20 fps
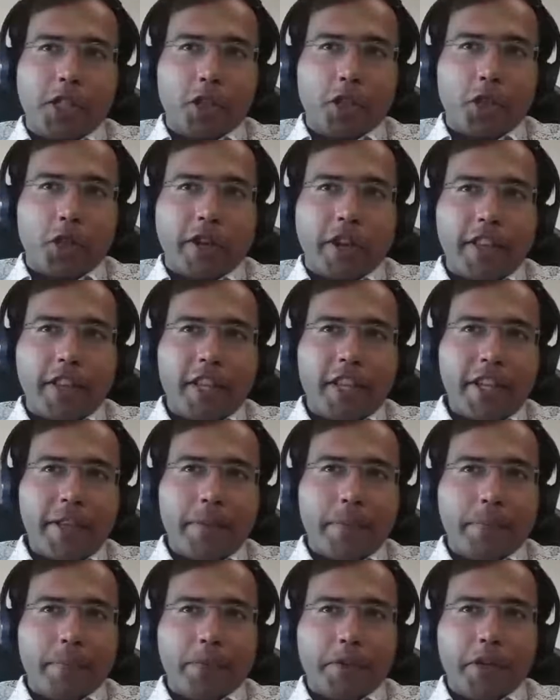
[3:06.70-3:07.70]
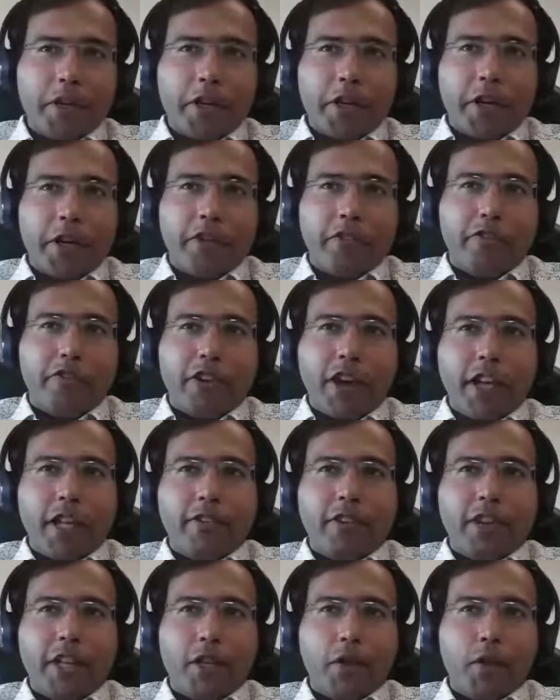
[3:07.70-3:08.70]
Chaturvedi. A very,
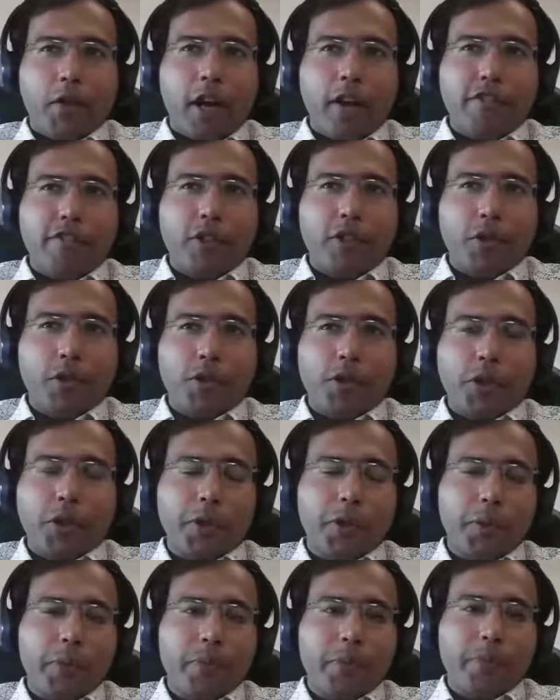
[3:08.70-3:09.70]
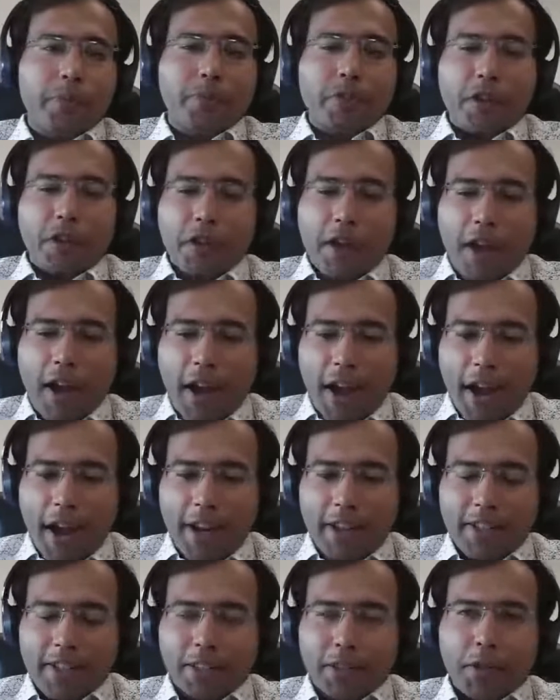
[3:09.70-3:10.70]
very good afternoon to you.
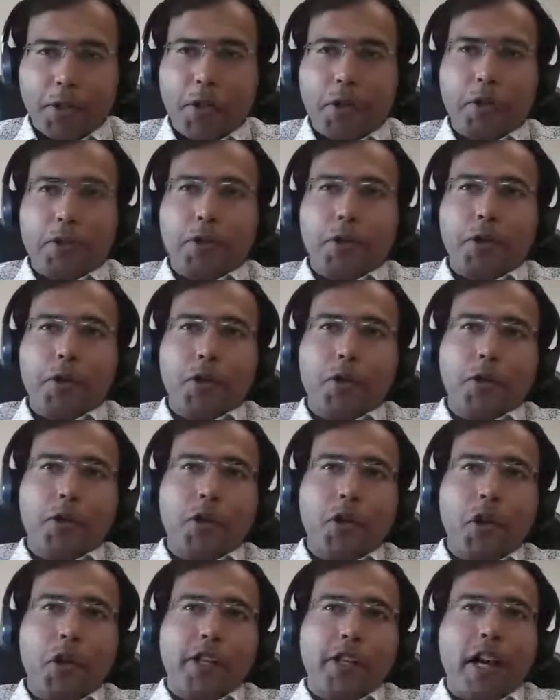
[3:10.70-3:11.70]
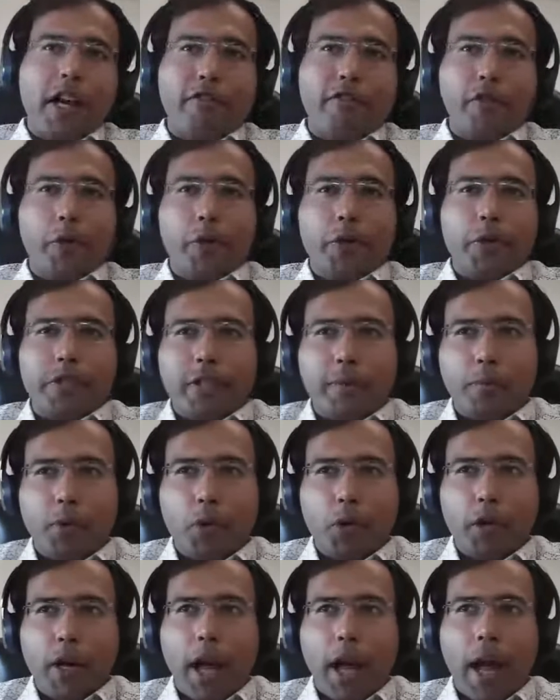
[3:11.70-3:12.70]
And you could not have used a
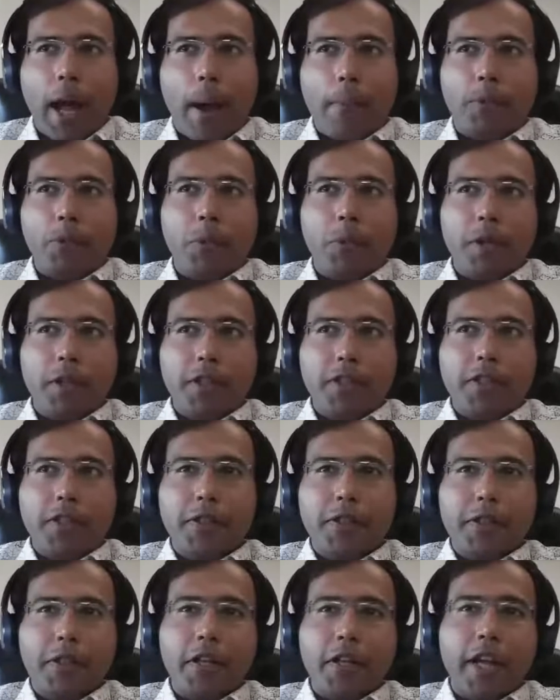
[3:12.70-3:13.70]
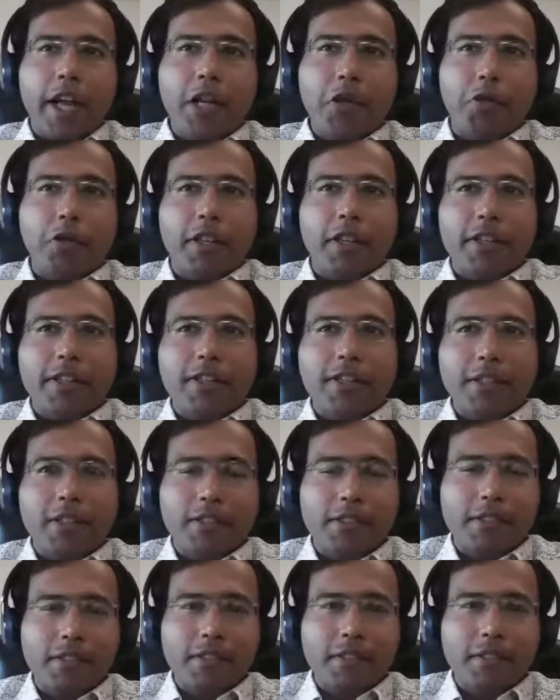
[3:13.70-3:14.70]
more apt word,
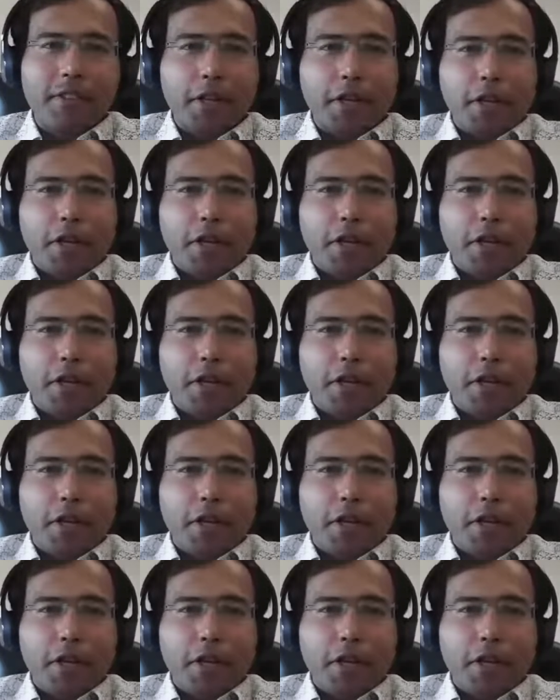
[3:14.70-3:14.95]
intricacies.